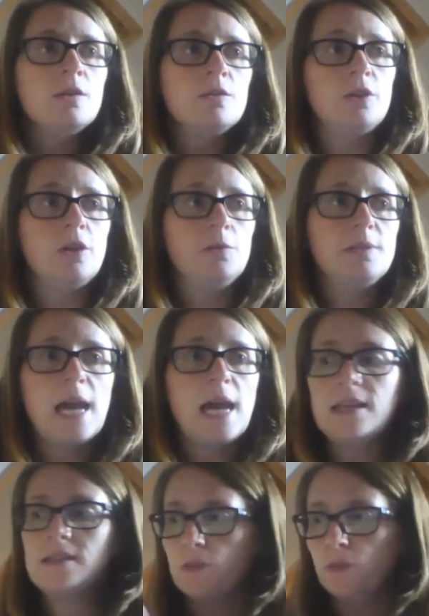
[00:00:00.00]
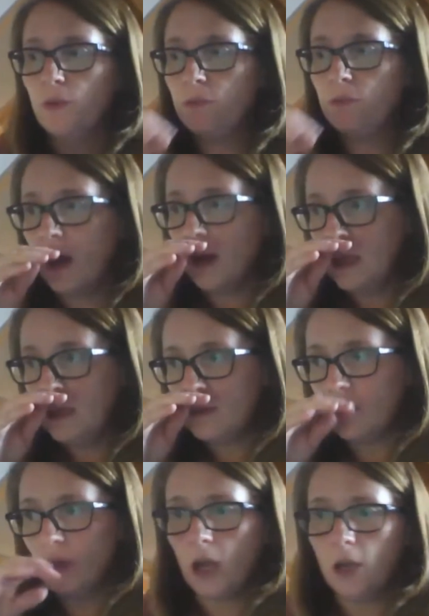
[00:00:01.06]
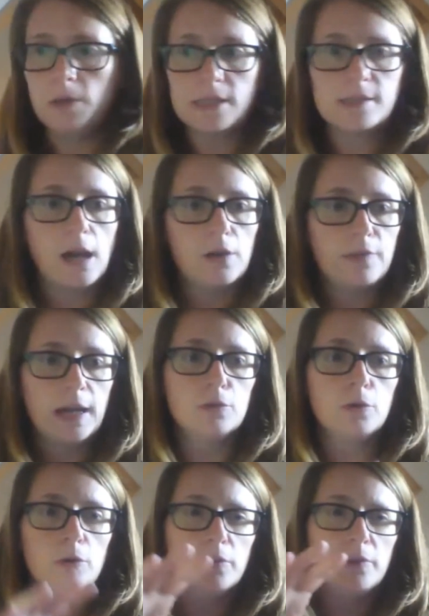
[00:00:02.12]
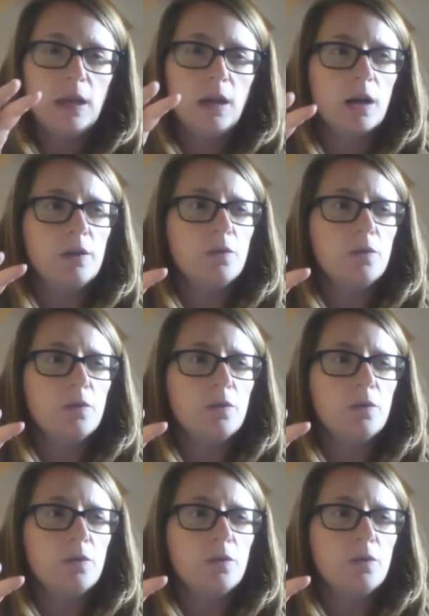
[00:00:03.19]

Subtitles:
to test and refine the code itself and all the kind of,